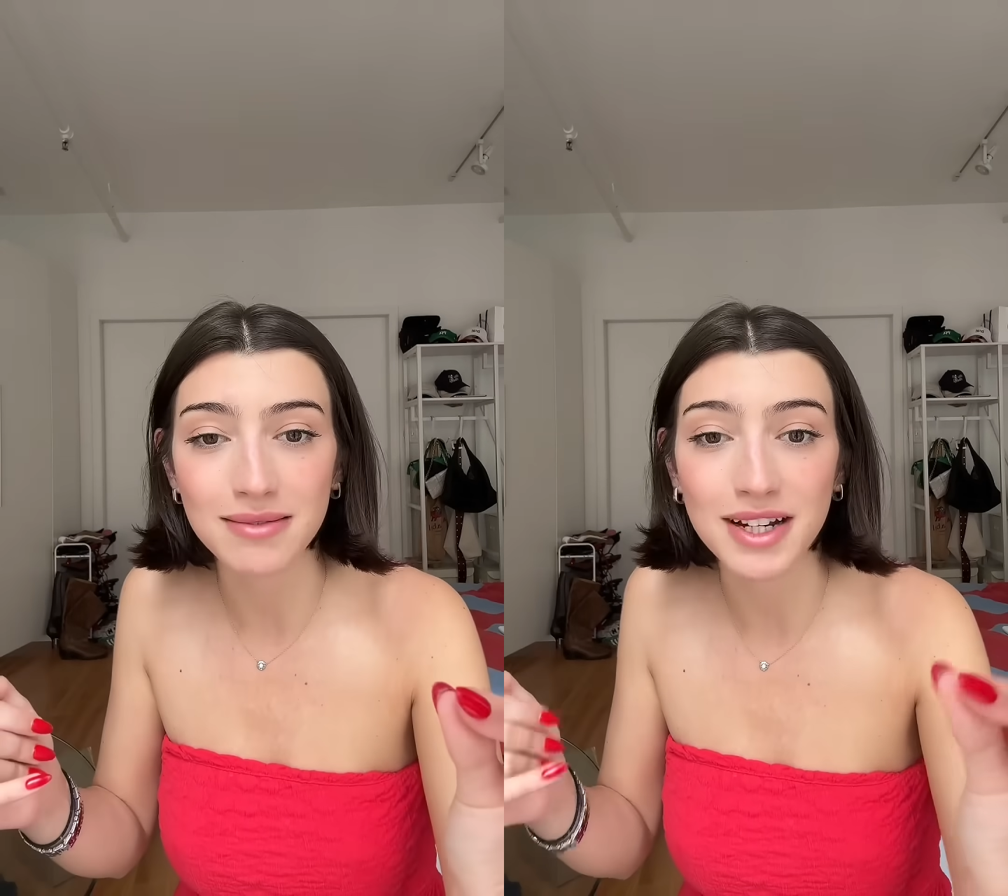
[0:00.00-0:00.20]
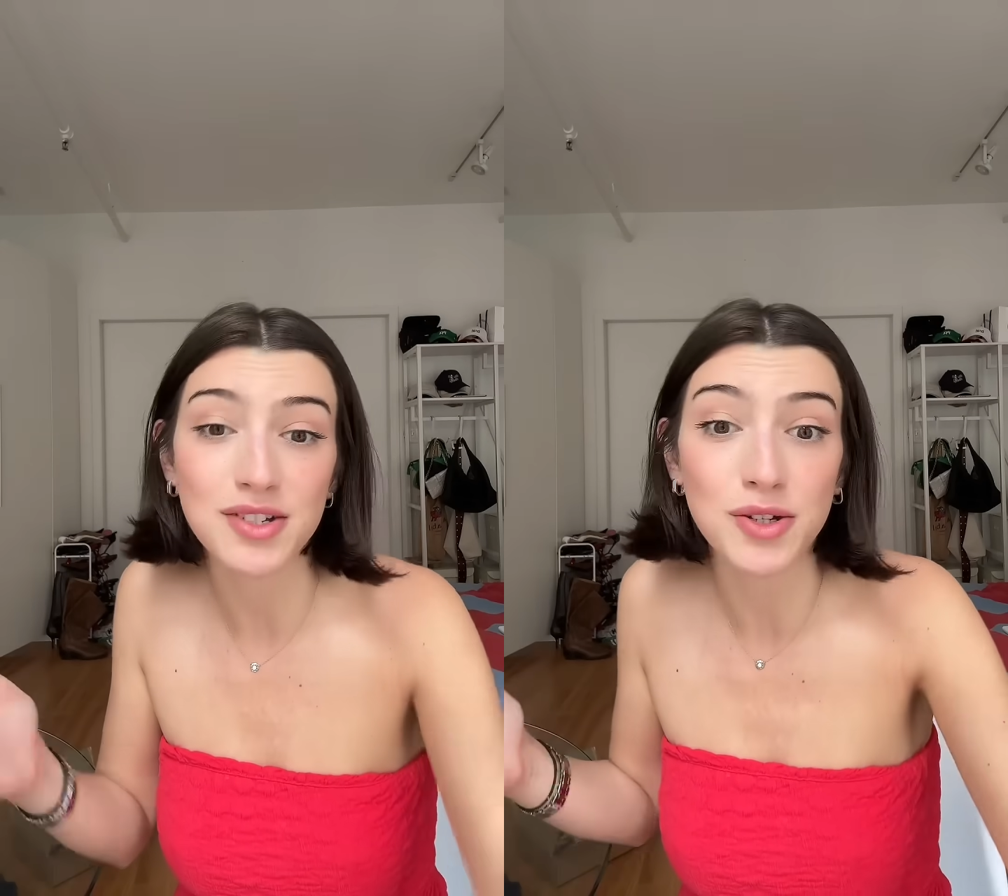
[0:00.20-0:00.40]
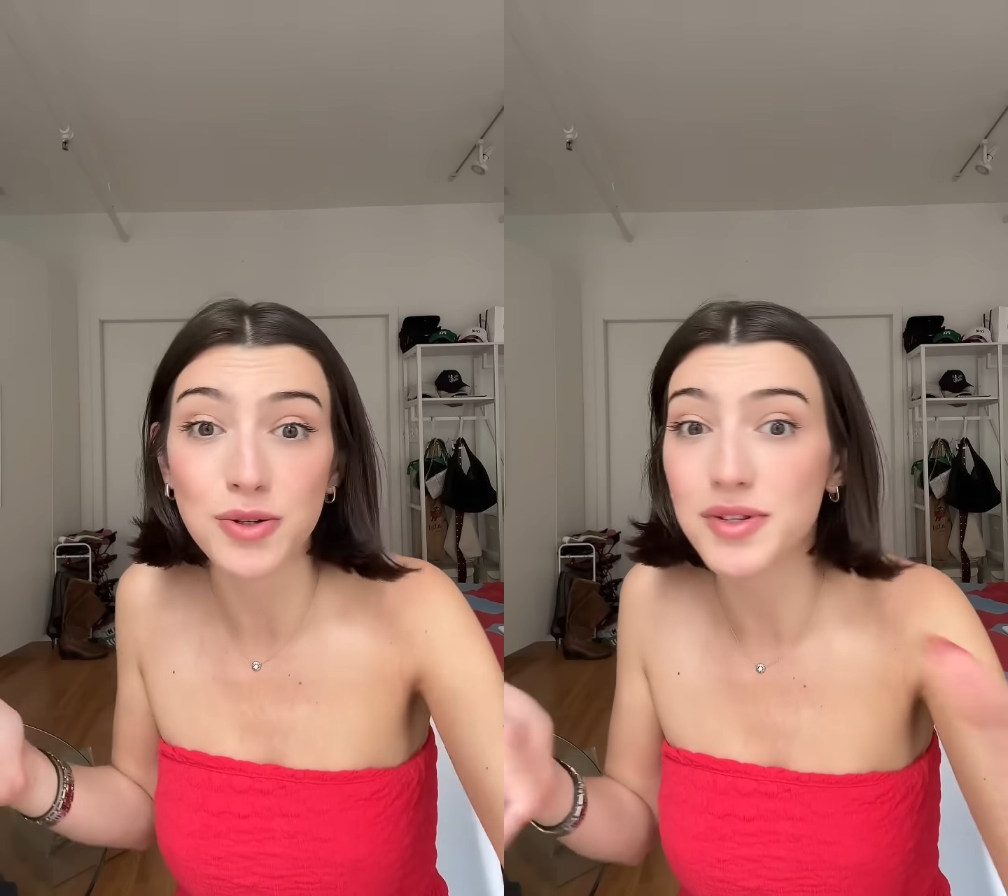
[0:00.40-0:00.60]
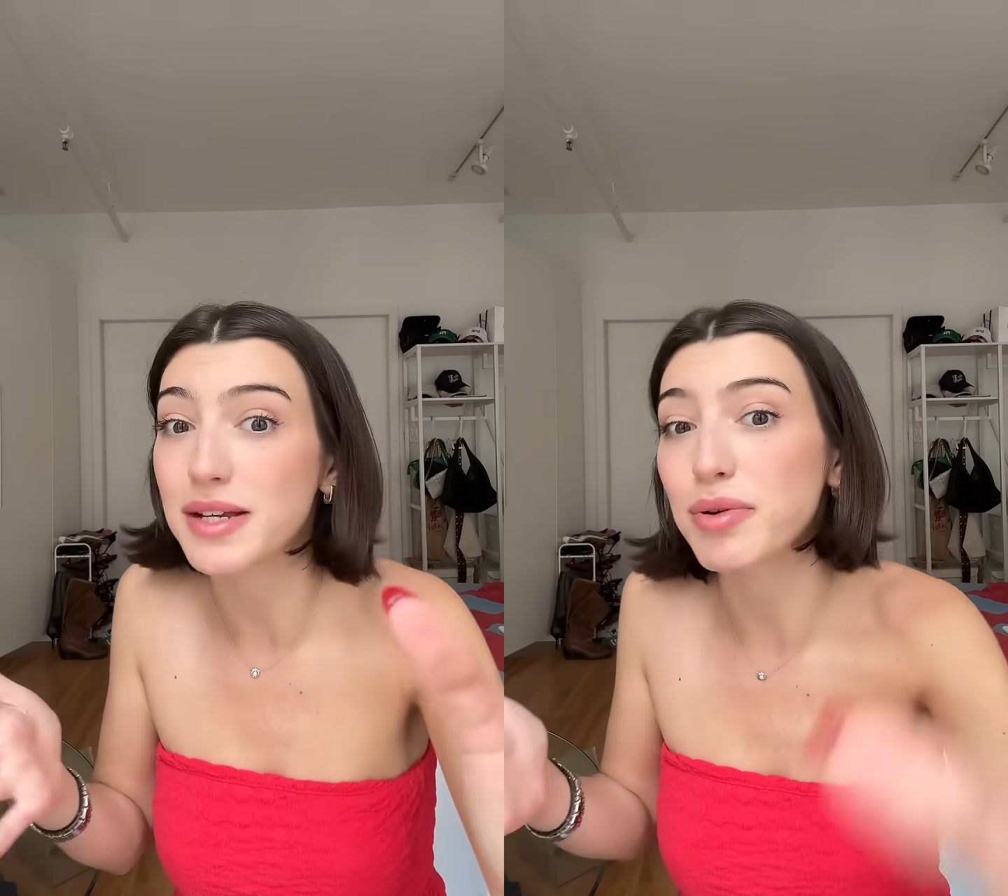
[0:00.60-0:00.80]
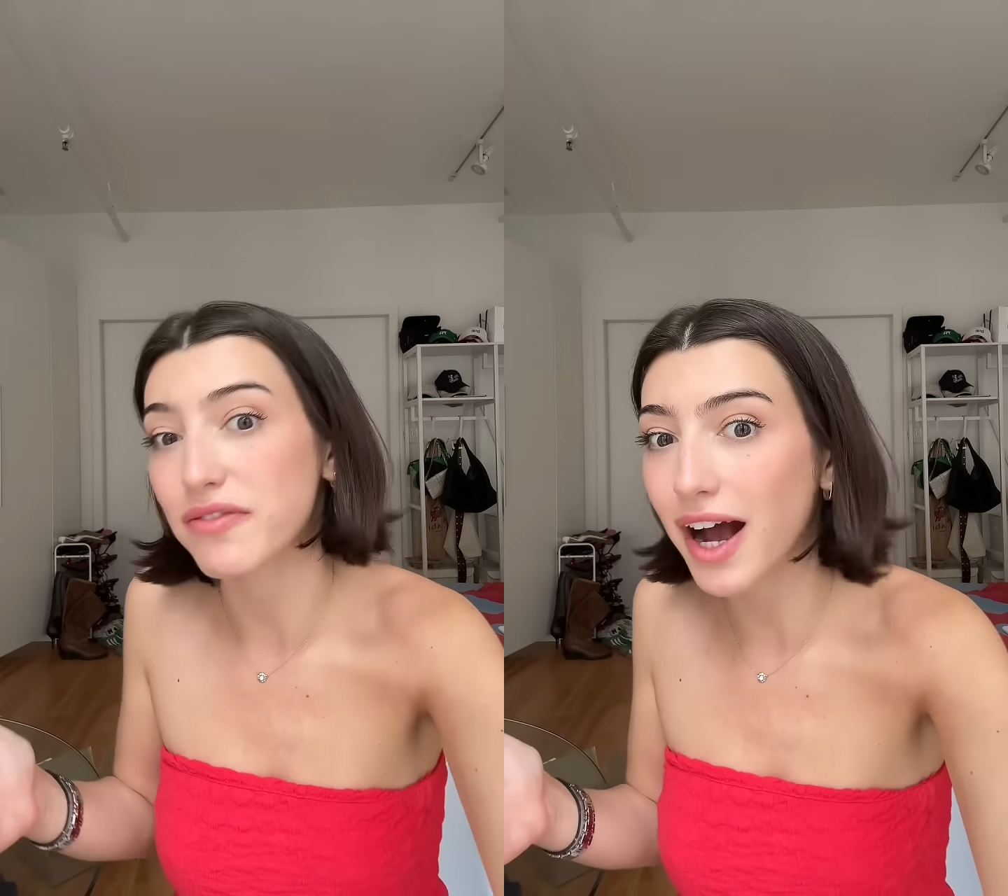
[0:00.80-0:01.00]
exudes and
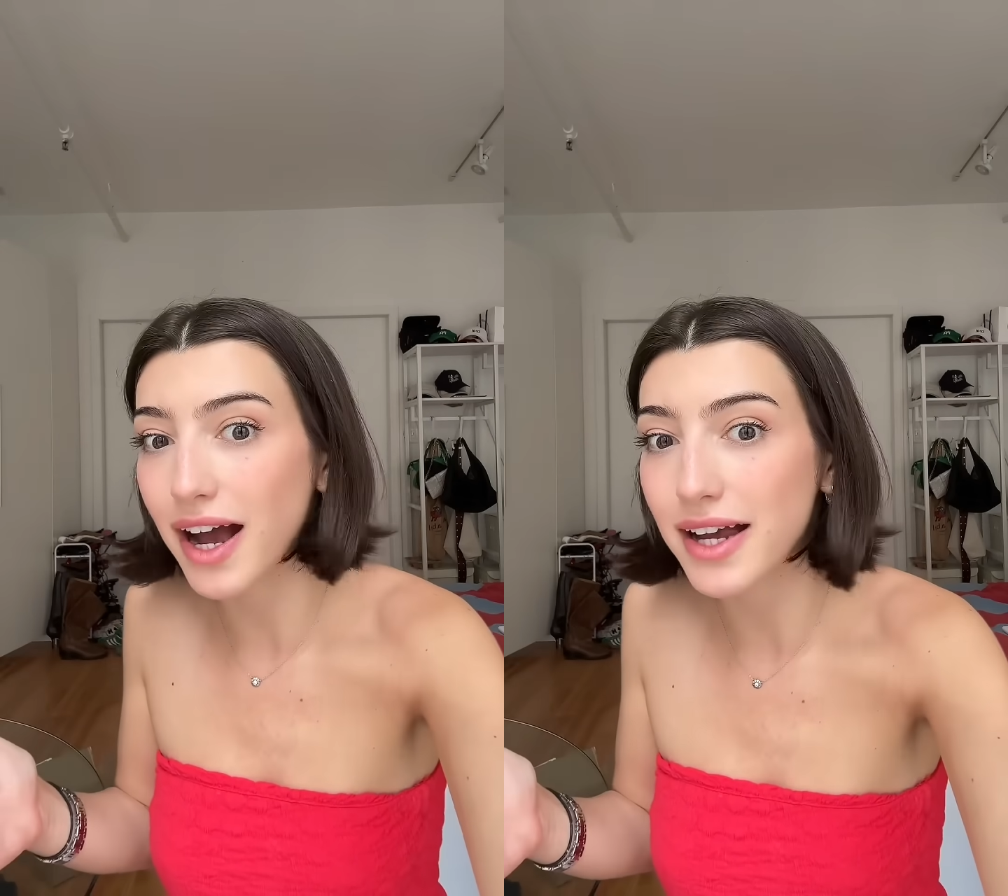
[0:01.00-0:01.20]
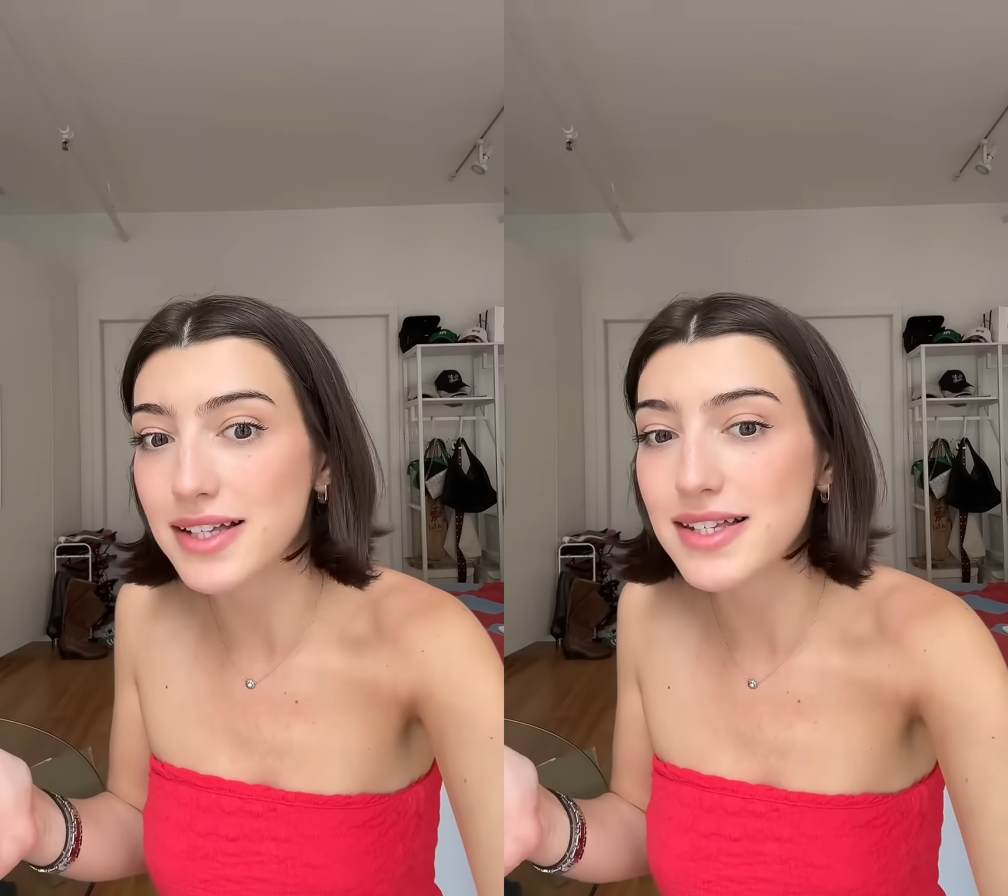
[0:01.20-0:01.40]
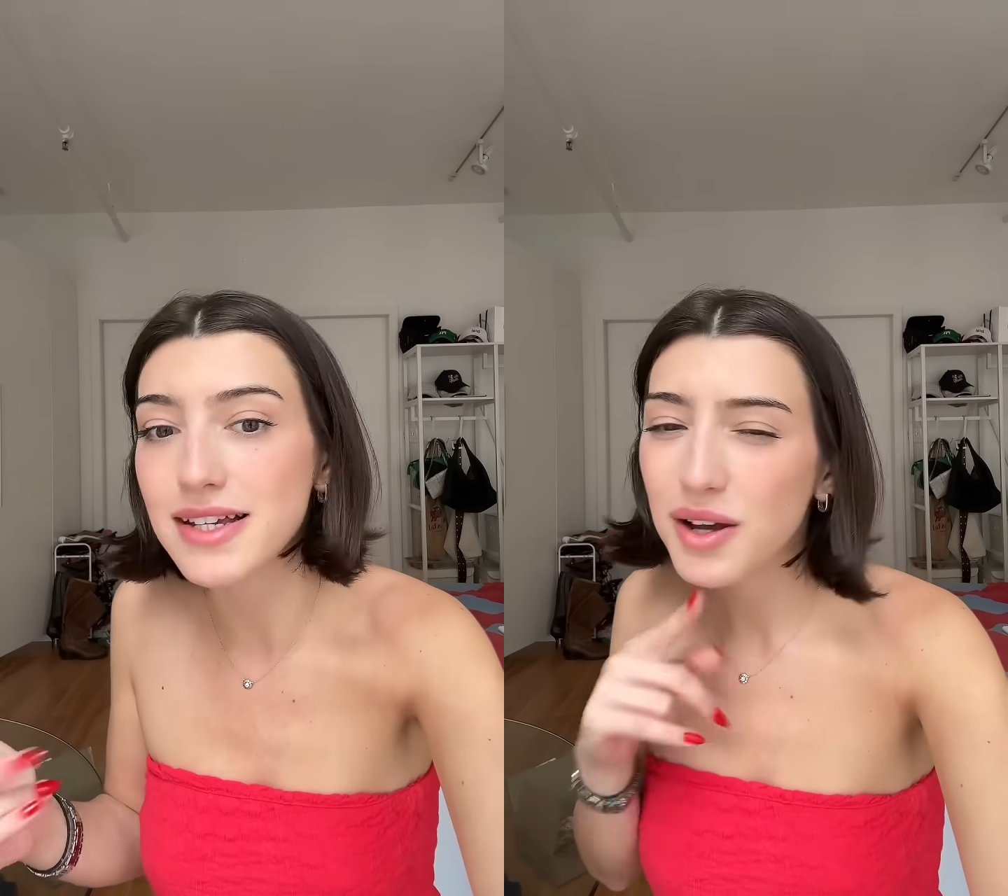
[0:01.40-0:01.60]
provides